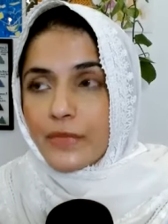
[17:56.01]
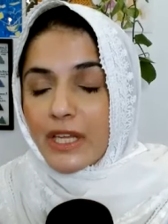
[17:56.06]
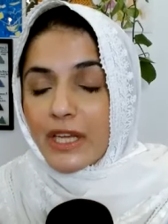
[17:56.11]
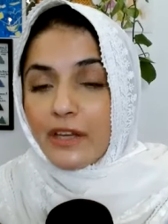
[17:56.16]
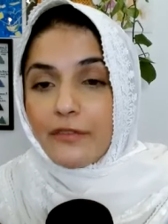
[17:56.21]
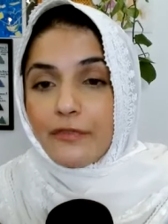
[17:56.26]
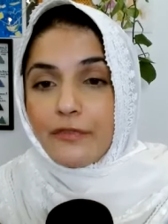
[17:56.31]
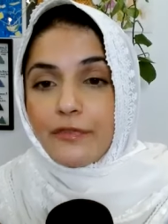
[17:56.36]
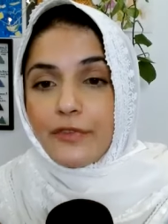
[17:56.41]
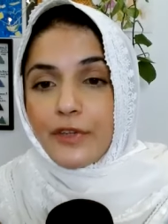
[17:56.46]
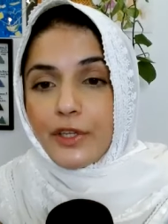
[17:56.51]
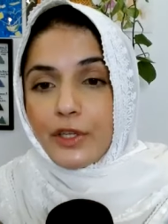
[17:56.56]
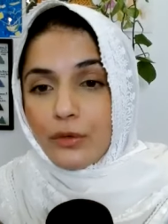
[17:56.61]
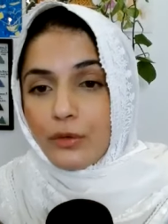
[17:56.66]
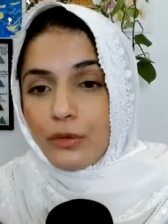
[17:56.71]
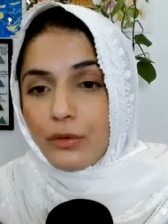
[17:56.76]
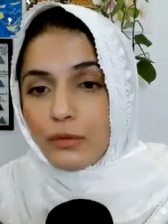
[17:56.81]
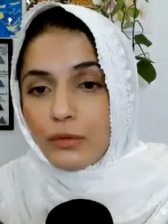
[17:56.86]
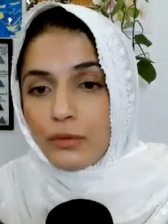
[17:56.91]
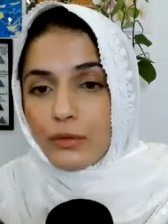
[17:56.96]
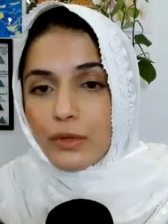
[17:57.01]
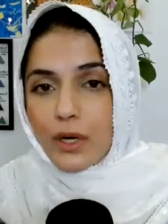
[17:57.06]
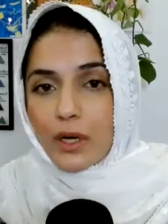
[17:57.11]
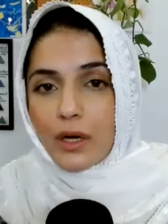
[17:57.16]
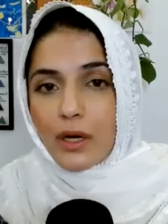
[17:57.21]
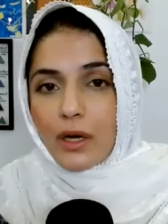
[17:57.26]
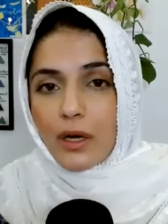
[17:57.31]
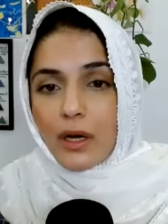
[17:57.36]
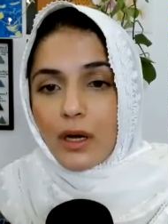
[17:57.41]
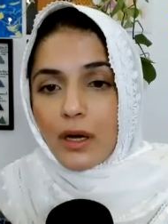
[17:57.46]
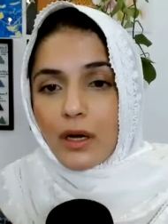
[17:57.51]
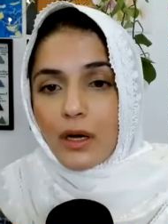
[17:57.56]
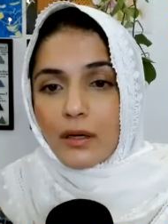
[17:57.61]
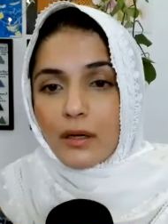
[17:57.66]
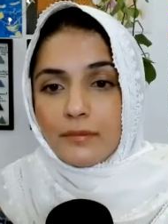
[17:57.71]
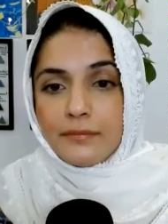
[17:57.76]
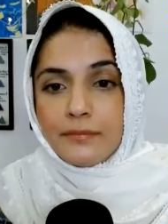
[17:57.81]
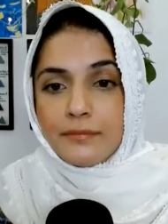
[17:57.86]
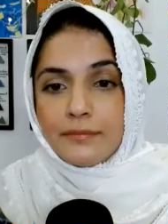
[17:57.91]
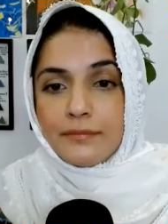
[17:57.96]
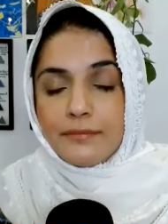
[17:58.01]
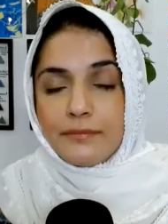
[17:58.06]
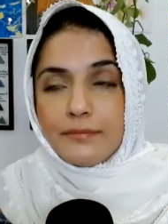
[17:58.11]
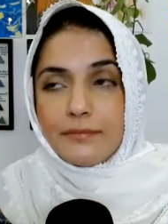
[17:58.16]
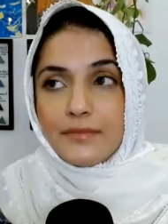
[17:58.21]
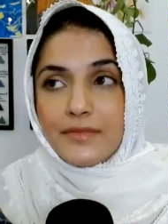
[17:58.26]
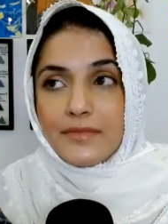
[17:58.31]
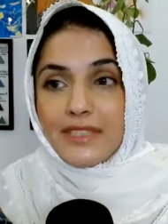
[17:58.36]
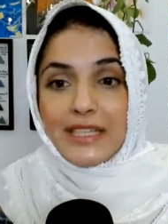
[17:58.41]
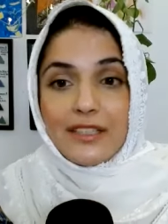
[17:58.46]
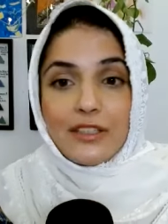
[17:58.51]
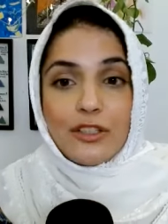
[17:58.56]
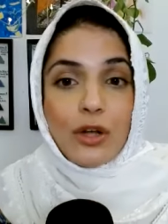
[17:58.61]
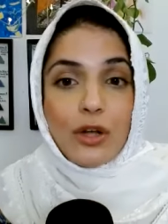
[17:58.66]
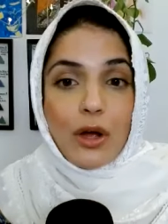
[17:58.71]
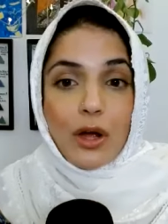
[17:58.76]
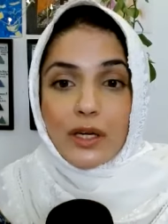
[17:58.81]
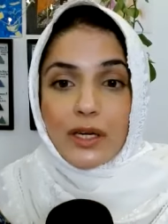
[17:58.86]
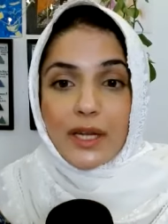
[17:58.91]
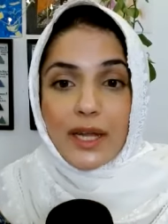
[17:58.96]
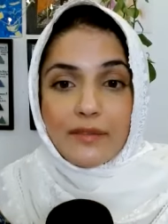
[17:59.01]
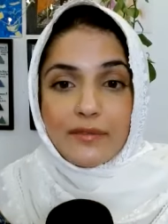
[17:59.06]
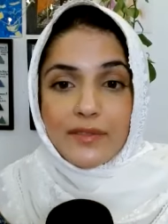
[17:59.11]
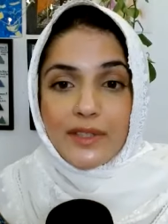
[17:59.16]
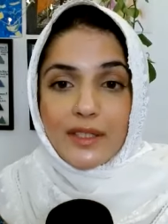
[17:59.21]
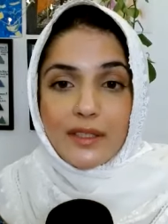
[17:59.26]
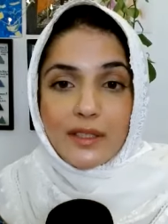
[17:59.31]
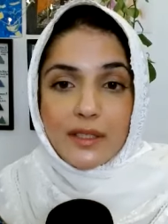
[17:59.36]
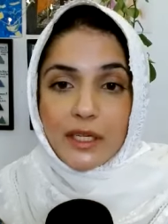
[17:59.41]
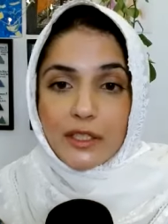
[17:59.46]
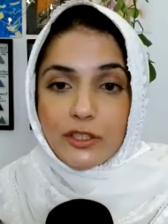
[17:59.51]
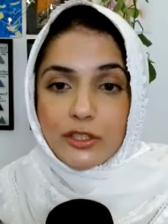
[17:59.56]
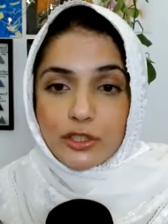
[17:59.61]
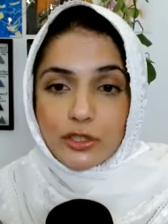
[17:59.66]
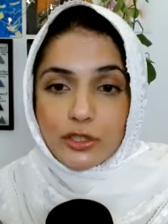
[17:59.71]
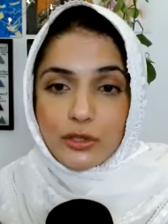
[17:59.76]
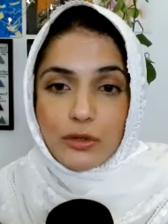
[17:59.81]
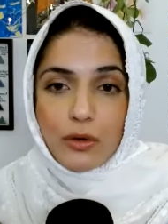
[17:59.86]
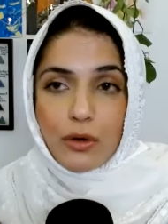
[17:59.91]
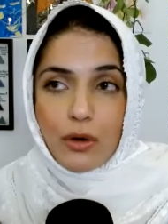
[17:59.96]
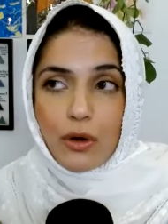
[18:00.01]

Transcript: if you um, did not have the intention